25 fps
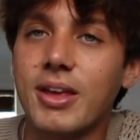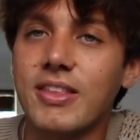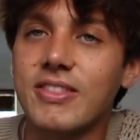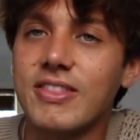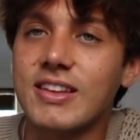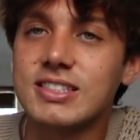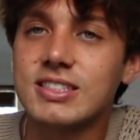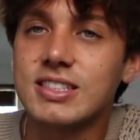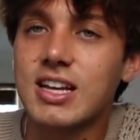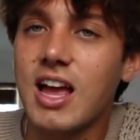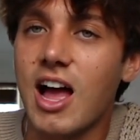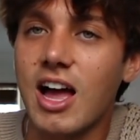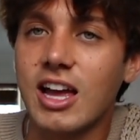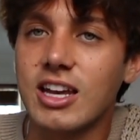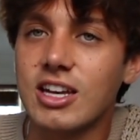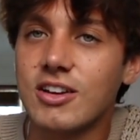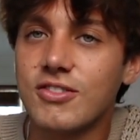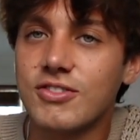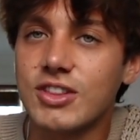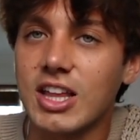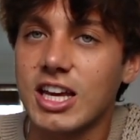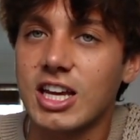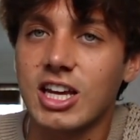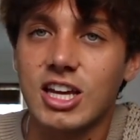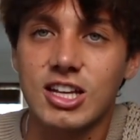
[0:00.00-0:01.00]
in this kind
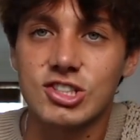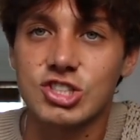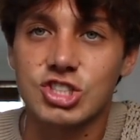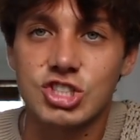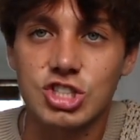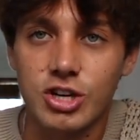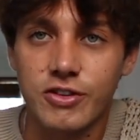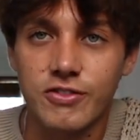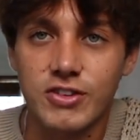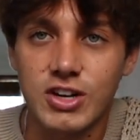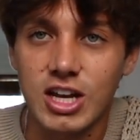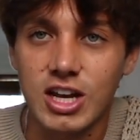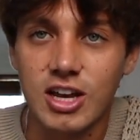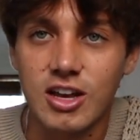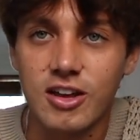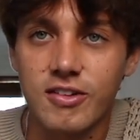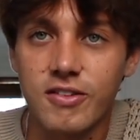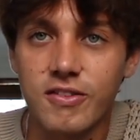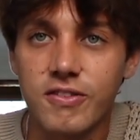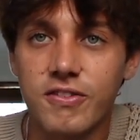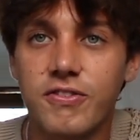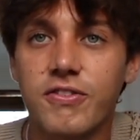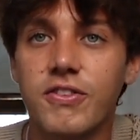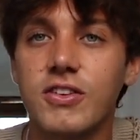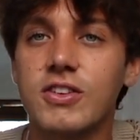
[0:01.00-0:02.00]
of like
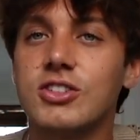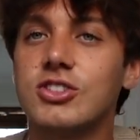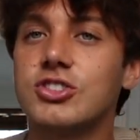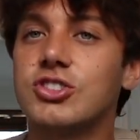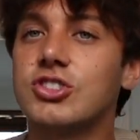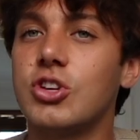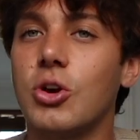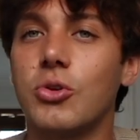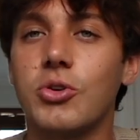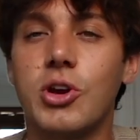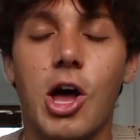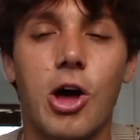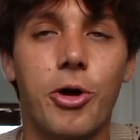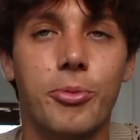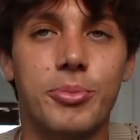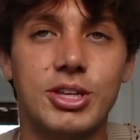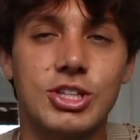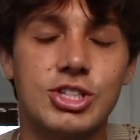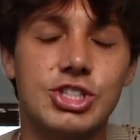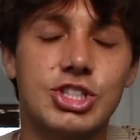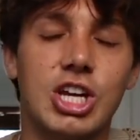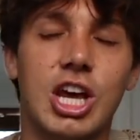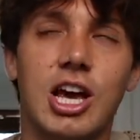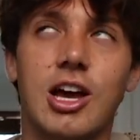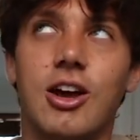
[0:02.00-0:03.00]
conservative SoCal
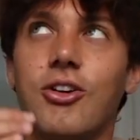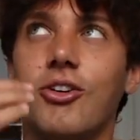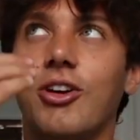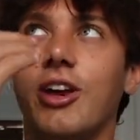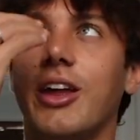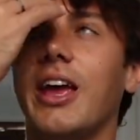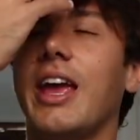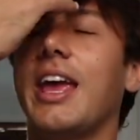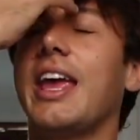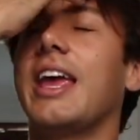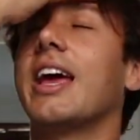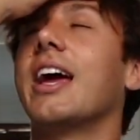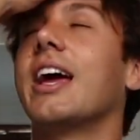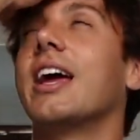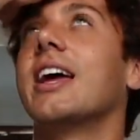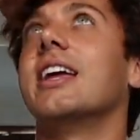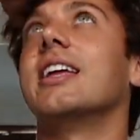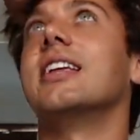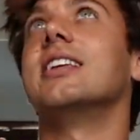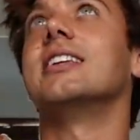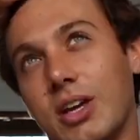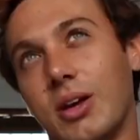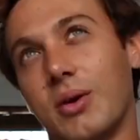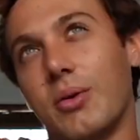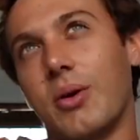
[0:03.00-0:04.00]
beach town
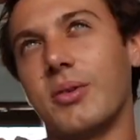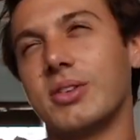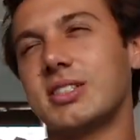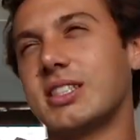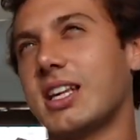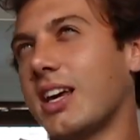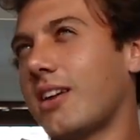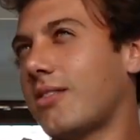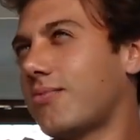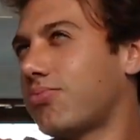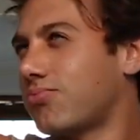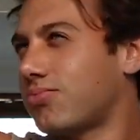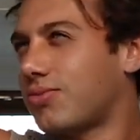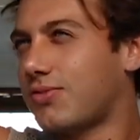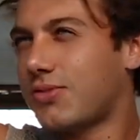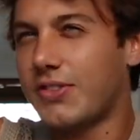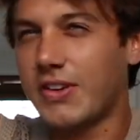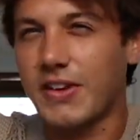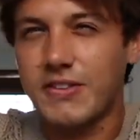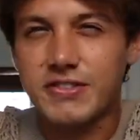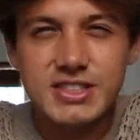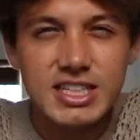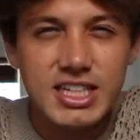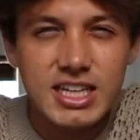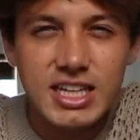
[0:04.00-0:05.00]
and I was like
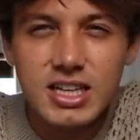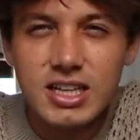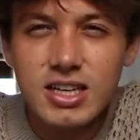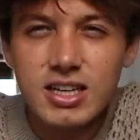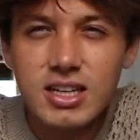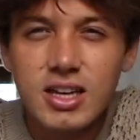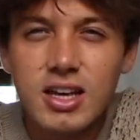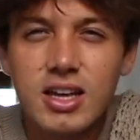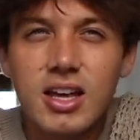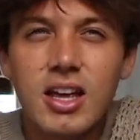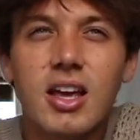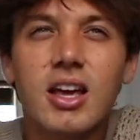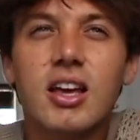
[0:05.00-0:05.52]
15.